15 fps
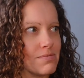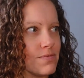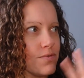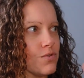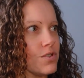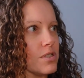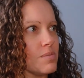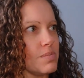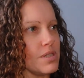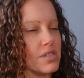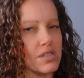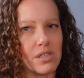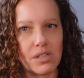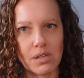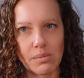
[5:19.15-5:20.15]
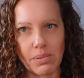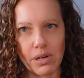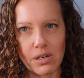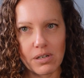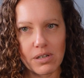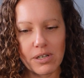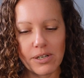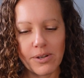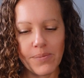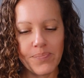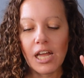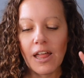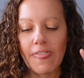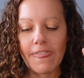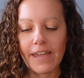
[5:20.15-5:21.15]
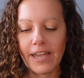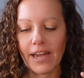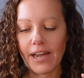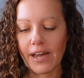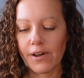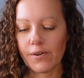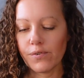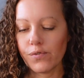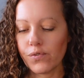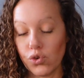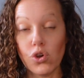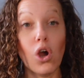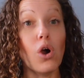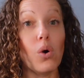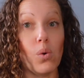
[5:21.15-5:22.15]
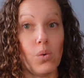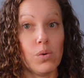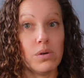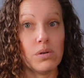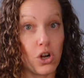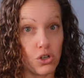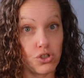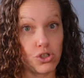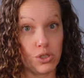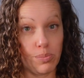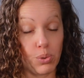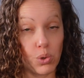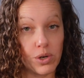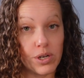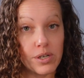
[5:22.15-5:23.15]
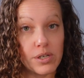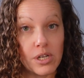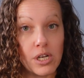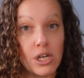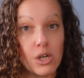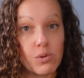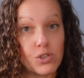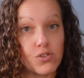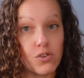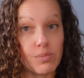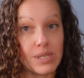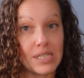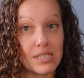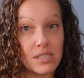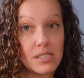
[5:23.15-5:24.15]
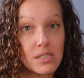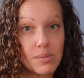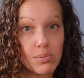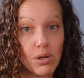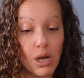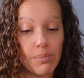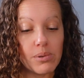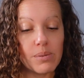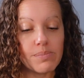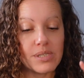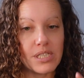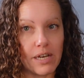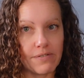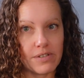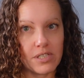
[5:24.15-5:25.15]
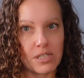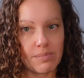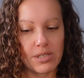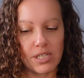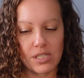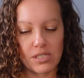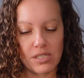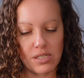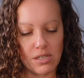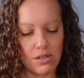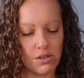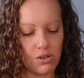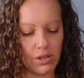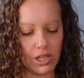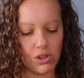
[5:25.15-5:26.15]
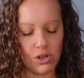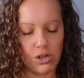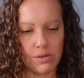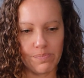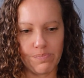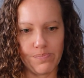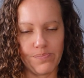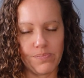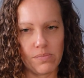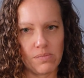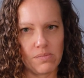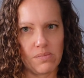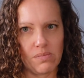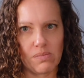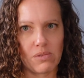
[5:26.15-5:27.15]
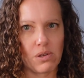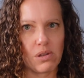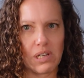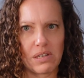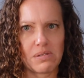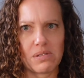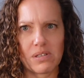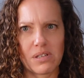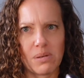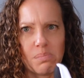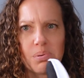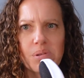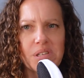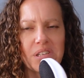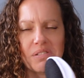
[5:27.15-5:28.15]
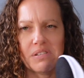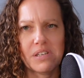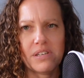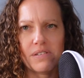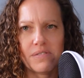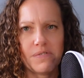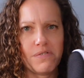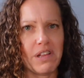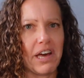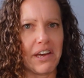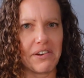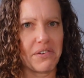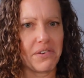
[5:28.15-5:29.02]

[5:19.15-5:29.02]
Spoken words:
Frisbee in the park. They have no arch support, which for me isn't a problem, but definitely something to consider. Like they're completely flat